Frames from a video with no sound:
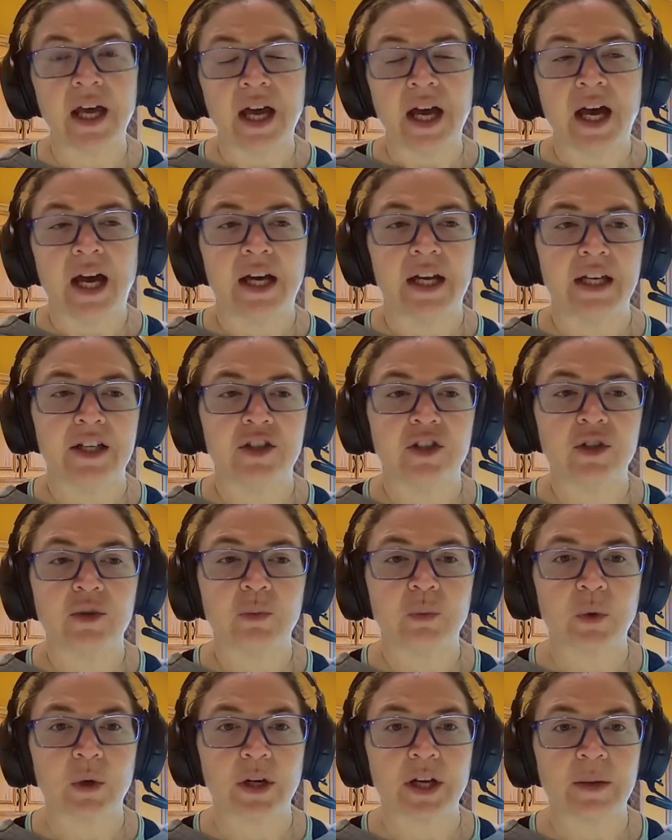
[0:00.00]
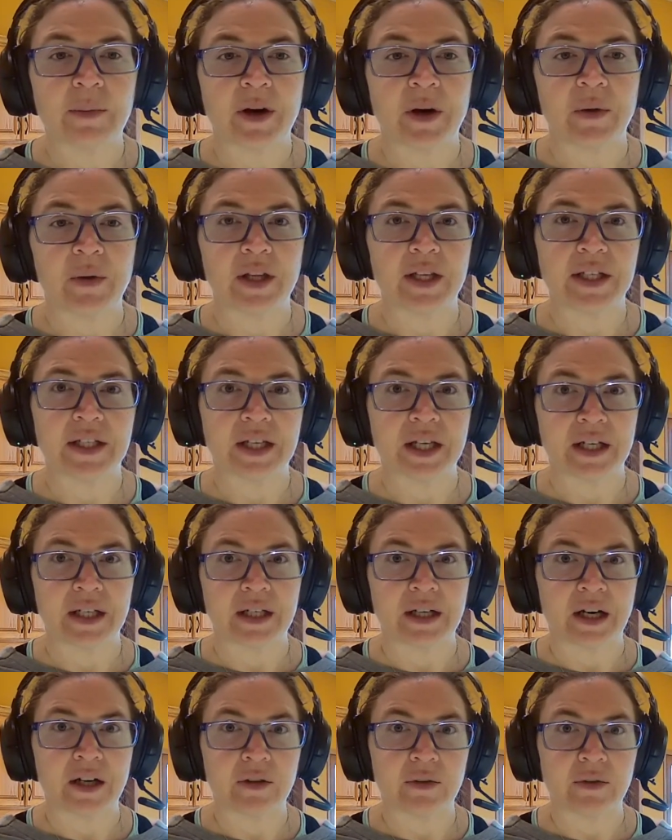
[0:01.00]
and I just worry about like getting
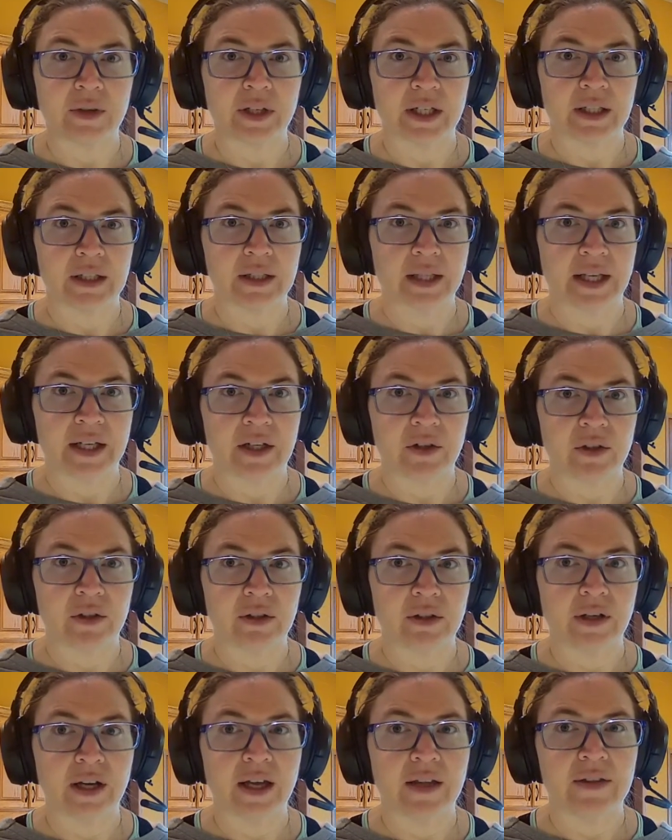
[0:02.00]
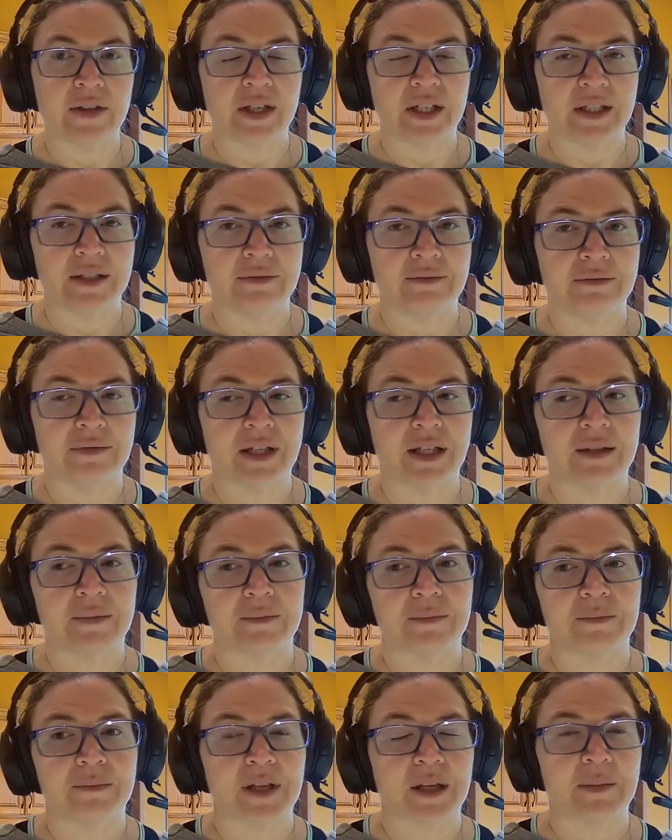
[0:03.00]
hungry later and then like
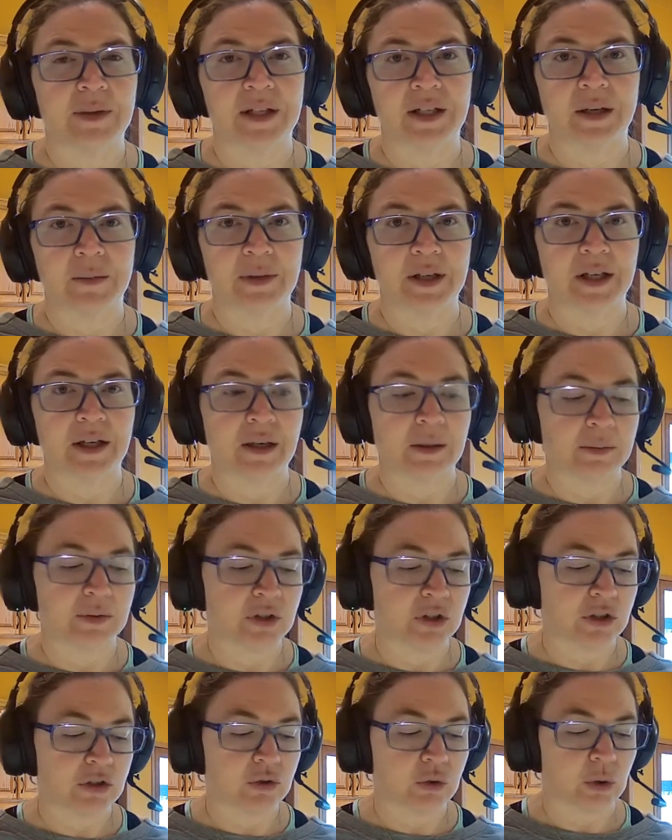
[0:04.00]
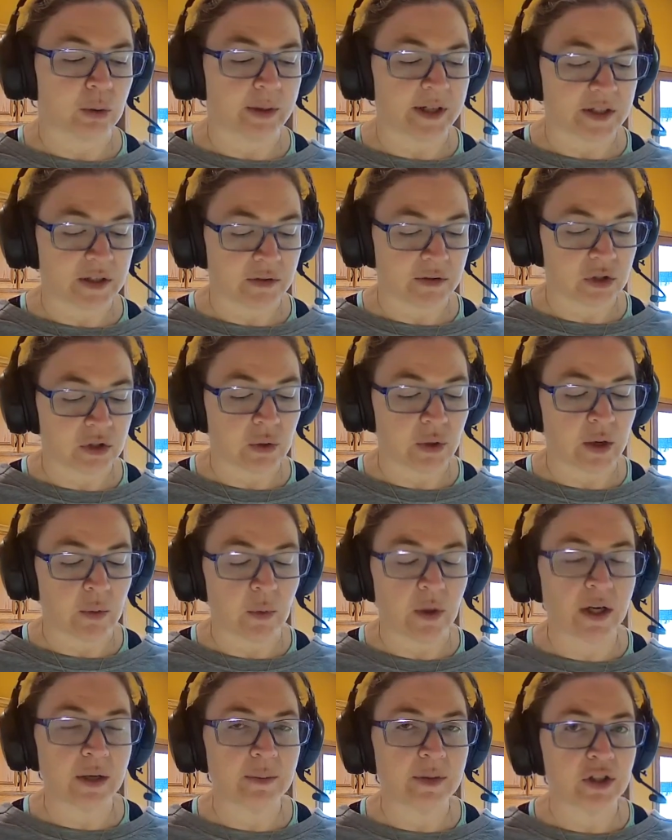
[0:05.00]
maybe not being able to control myself. So I
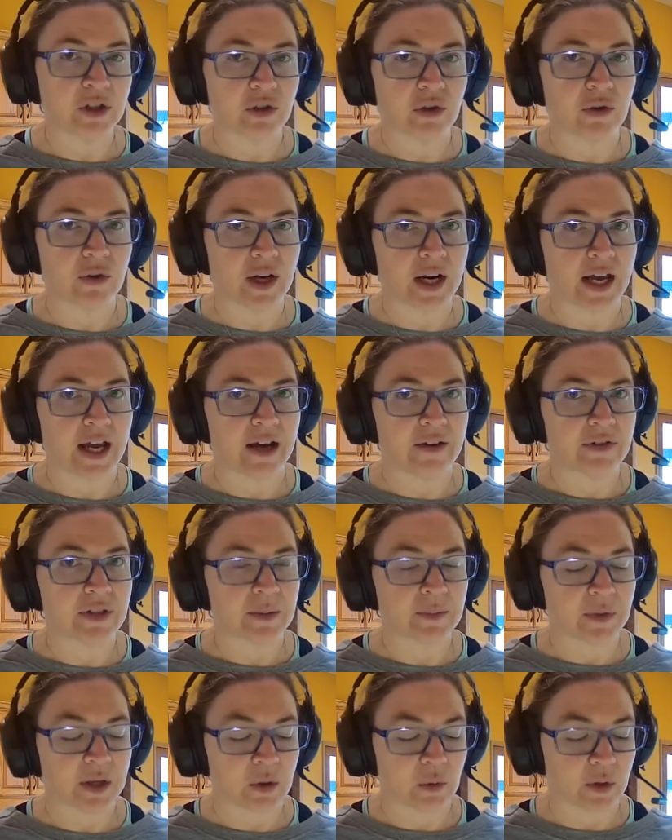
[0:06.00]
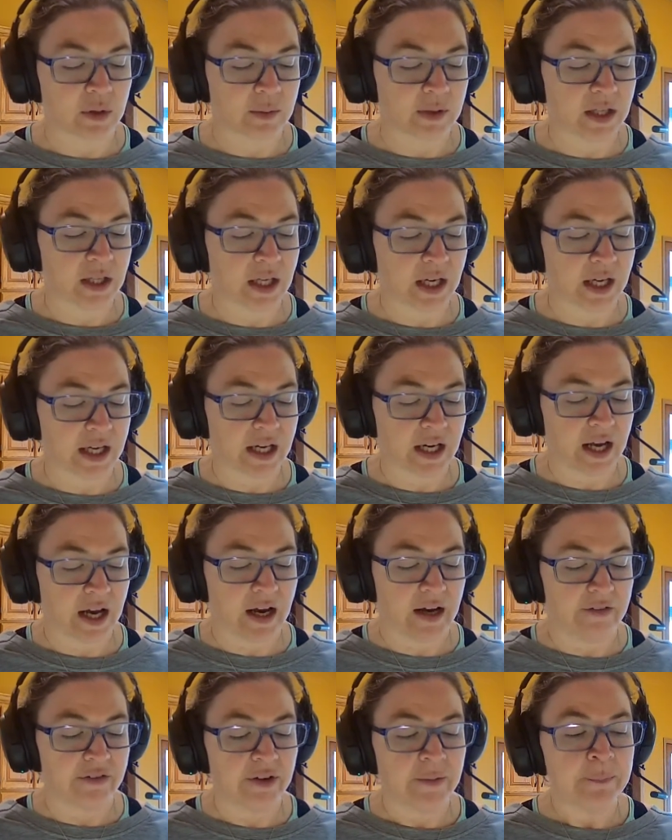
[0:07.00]
want to be sure that I have something with me that I can
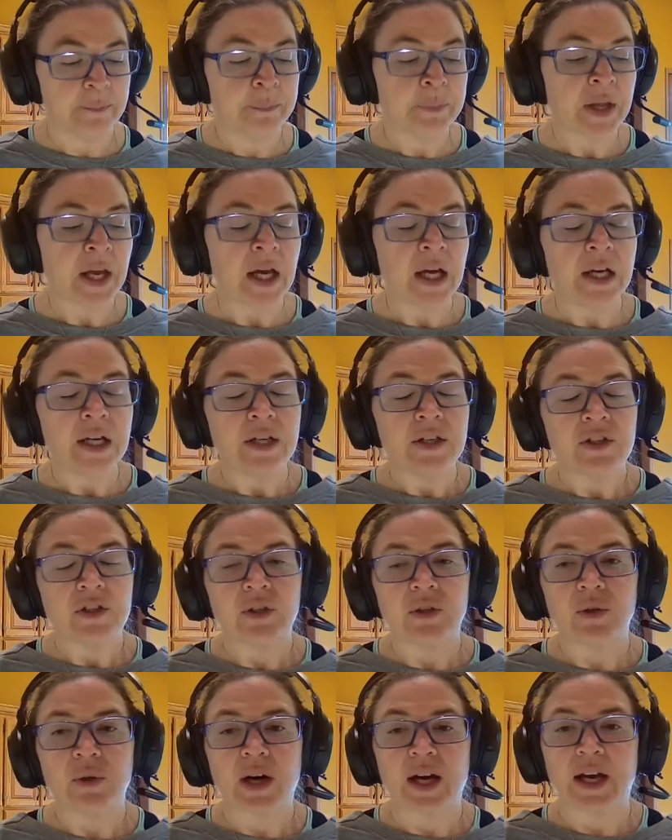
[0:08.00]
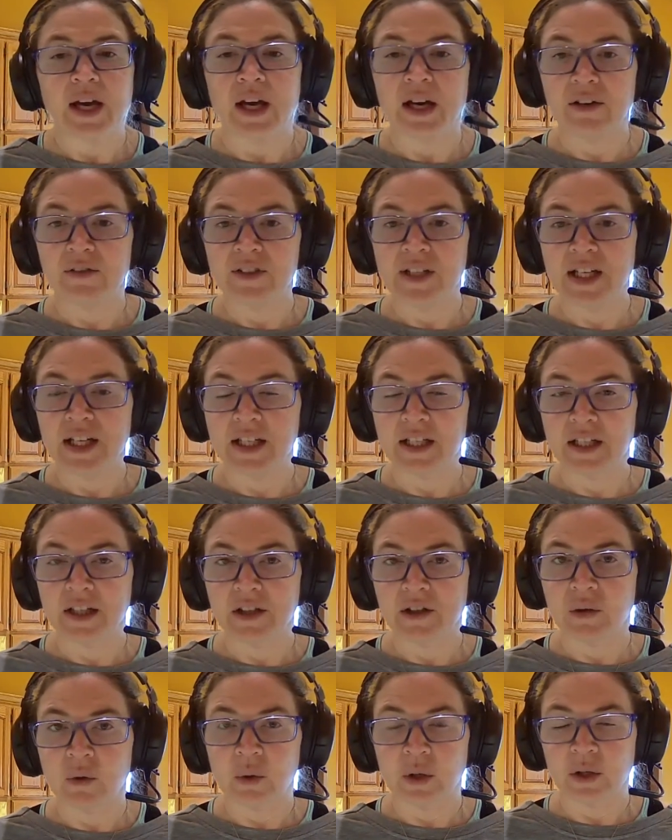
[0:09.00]
have. So I have taken a
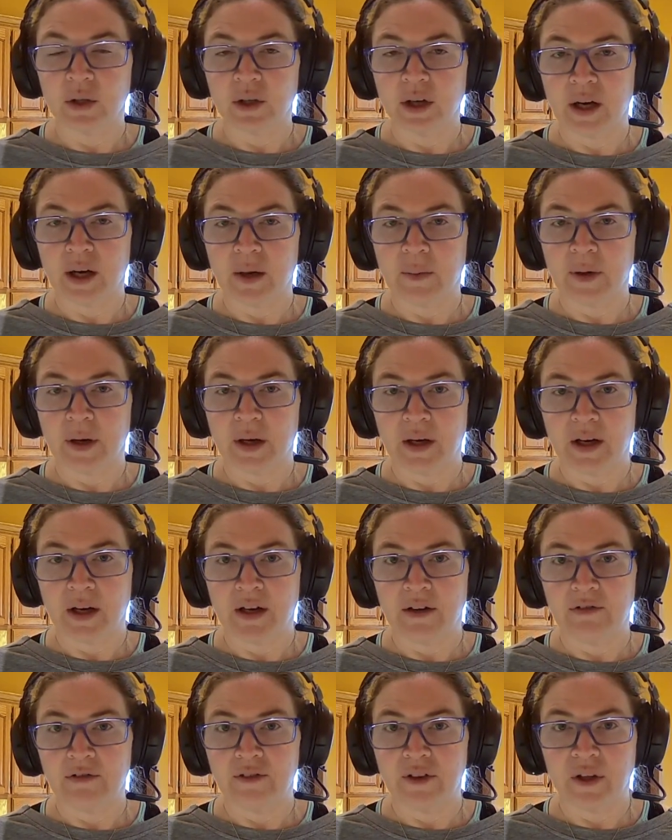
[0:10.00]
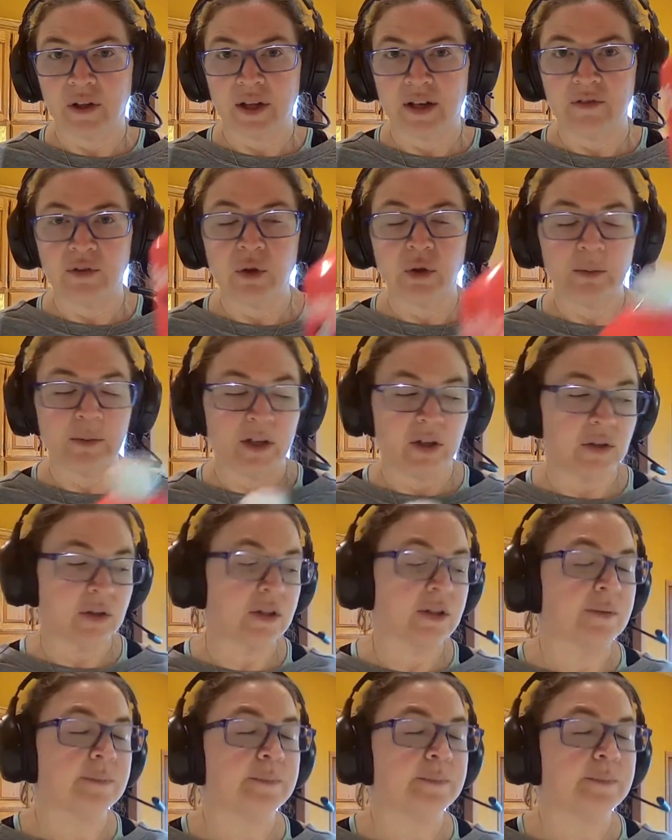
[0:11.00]
quarter cup of Fairlife whole milk,